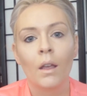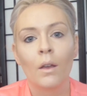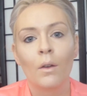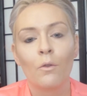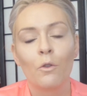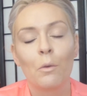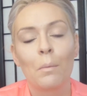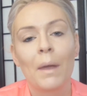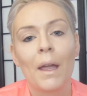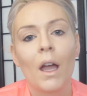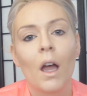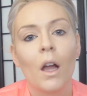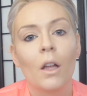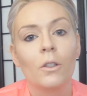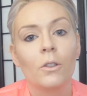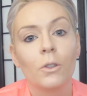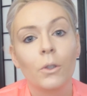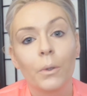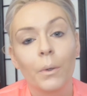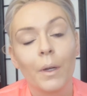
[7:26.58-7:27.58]
For my
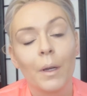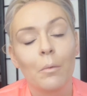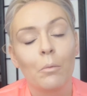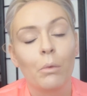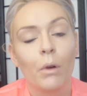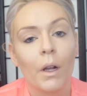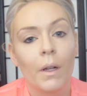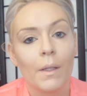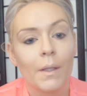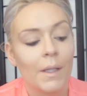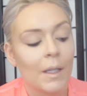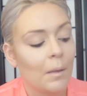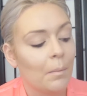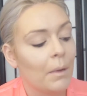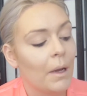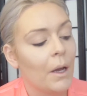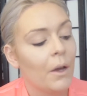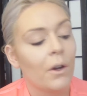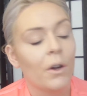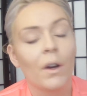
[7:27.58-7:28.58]
contouring bronzing
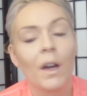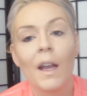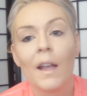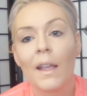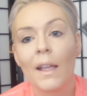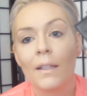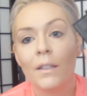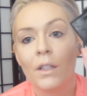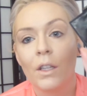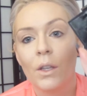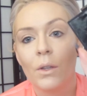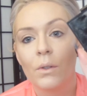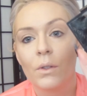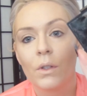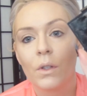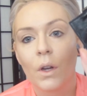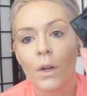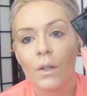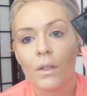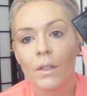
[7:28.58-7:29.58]
powder, I like to use
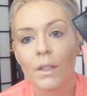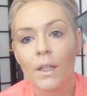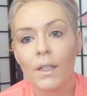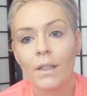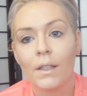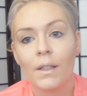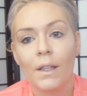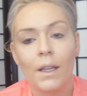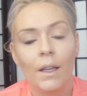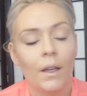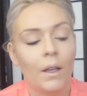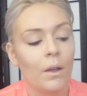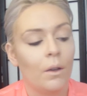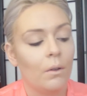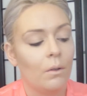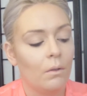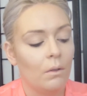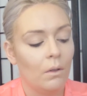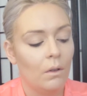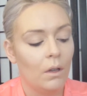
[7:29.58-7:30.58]
NARS
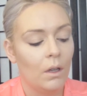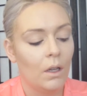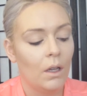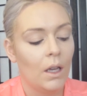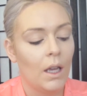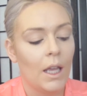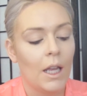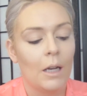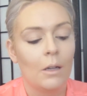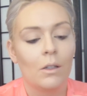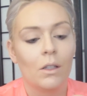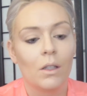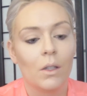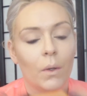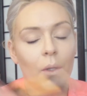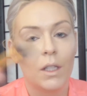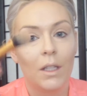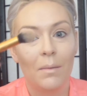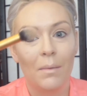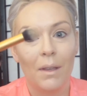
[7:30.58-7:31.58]
Casino, and I'm just
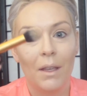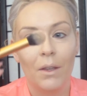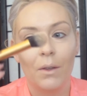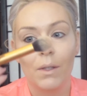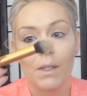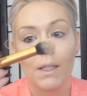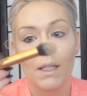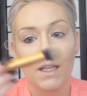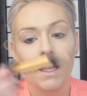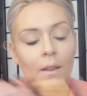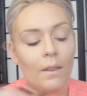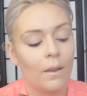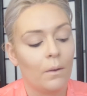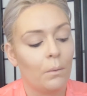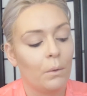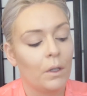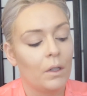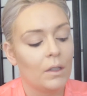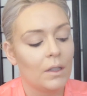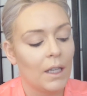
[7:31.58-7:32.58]
going to be using the
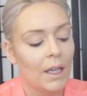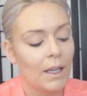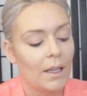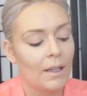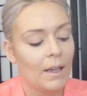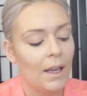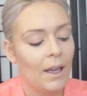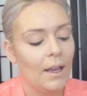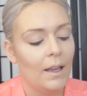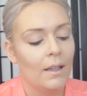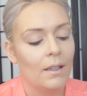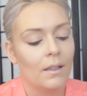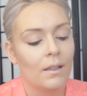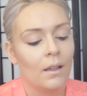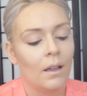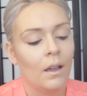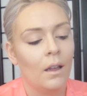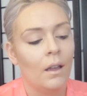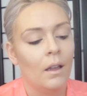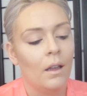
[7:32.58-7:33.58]
Real Techniques
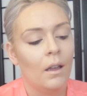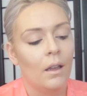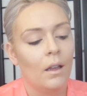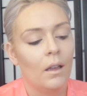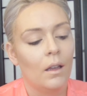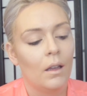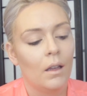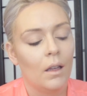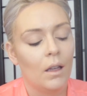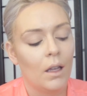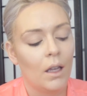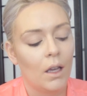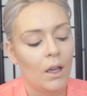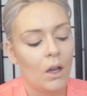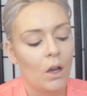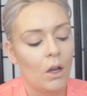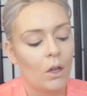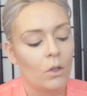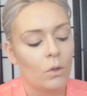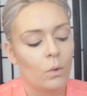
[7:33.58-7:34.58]

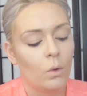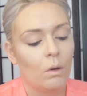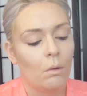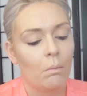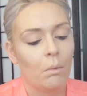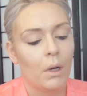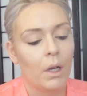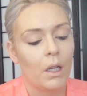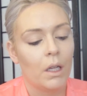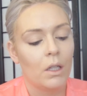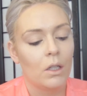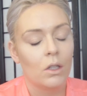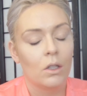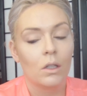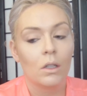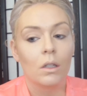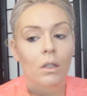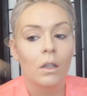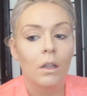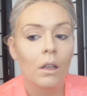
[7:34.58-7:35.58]
contour
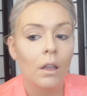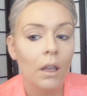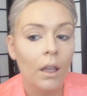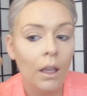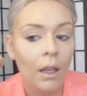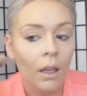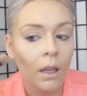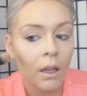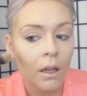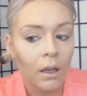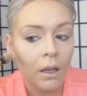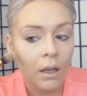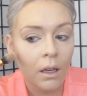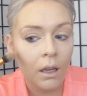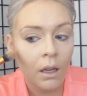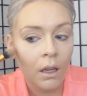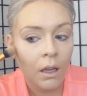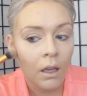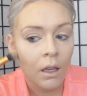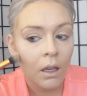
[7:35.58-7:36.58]
brush, and
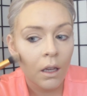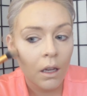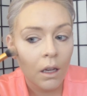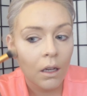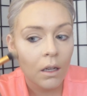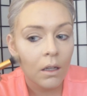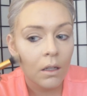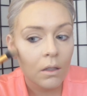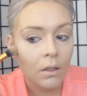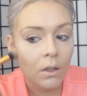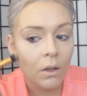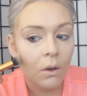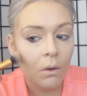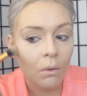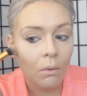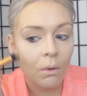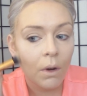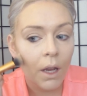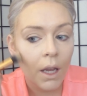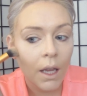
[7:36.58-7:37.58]
I just
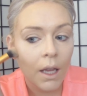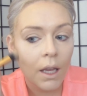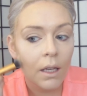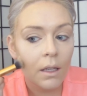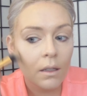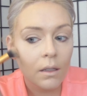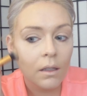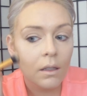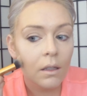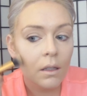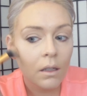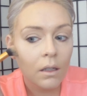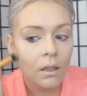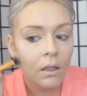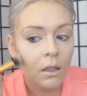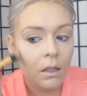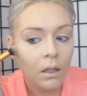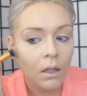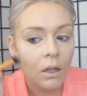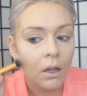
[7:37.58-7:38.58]
go right
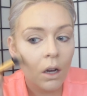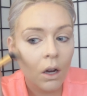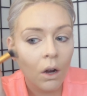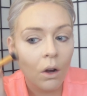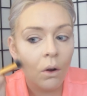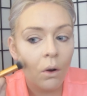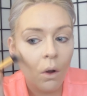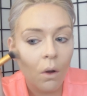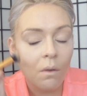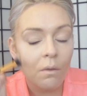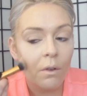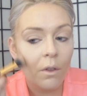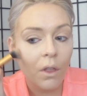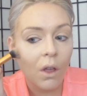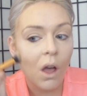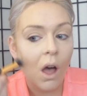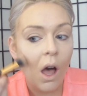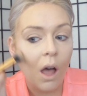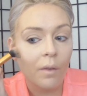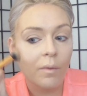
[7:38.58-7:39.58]
over the
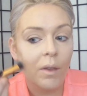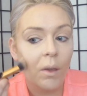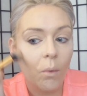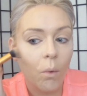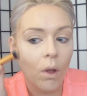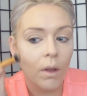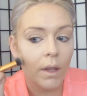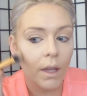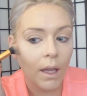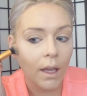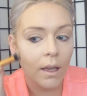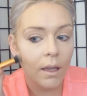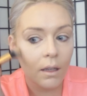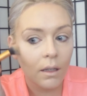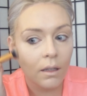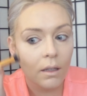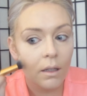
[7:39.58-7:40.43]
Coffee Walnut.